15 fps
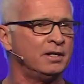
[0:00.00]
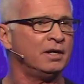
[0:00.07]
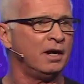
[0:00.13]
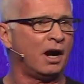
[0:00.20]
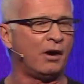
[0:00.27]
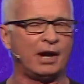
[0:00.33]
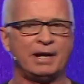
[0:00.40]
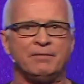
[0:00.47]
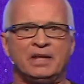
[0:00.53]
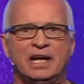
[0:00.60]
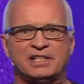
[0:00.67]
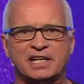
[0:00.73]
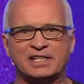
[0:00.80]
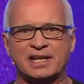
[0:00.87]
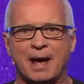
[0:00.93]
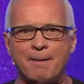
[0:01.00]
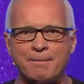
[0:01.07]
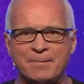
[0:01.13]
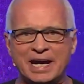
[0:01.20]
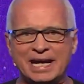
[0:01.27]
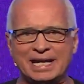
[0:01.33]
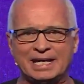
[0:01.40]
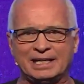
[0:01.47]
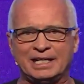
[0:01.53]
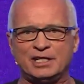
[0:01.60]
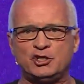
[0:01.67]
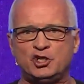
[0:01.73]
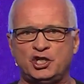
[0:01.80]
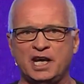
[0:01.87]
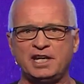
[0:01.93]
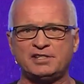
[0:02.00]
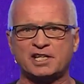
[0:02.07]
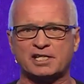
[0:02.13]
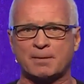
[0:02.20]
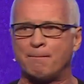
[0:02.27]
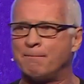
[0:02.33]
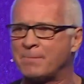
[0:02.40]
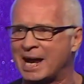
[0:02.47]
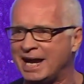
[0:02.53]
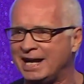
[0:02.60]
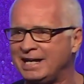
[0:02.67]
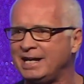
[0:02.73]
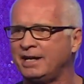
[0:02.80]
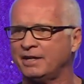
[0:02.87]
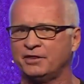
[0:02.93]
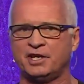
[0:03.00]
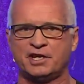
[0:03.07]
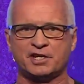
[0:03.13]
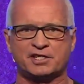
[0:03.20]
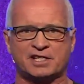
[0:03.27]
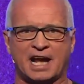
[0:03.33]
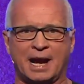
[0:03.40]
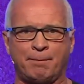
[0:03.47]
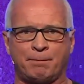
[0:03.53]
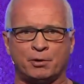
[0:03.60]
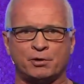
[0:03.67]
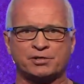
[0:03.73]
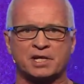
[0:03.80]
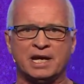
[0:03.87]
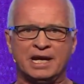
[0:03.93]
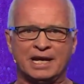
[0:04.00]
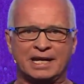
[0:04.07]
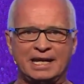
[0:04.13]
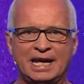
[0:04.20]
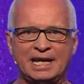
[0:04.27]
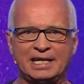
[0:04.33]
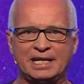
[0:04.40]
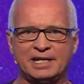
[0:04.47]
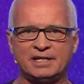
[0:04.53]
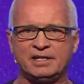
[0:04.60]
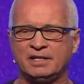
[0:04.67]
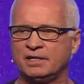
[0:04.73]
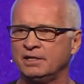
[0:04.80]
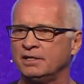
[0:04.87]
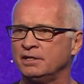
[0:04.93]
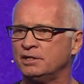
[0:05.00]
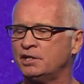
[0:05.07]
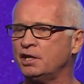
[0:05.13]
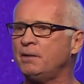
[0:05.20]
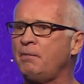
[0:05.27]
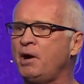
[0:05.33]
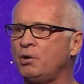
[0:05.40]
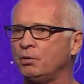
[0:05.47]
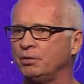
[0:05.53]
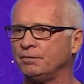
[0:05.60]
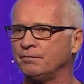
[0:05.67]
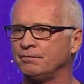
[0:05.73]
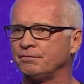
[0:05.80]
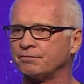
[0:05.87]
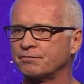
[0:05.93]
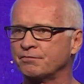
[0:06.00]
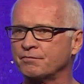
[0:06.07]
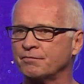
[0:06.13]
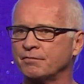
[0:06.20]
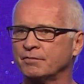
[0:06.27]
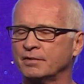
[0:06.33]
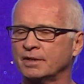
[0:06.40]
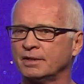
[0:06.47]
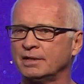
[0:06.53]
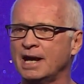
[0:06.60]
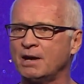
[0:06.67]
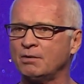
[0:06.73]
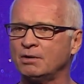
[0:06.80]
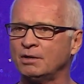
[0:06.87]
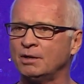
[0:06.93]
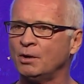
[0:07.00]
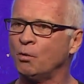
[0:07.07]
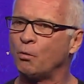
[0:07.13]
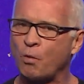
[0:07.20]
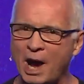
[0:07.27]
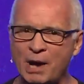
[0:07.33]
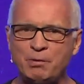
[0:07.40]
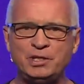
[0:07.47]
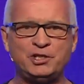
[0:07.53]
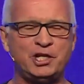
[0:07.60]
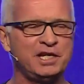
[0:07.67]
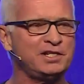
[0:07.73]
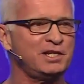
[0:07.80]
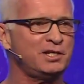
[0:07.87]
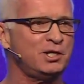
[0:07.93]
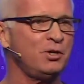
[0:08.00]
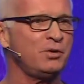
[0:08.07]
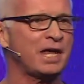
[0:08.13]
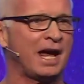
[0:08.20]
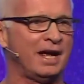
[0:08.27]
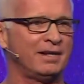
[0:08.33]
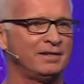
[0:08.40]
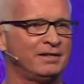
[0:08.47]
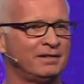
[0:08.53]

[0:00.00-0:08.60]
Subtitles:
All right? It says, immediately, Jesus made the disciples get in to the boat. Now, why would Jesus do that?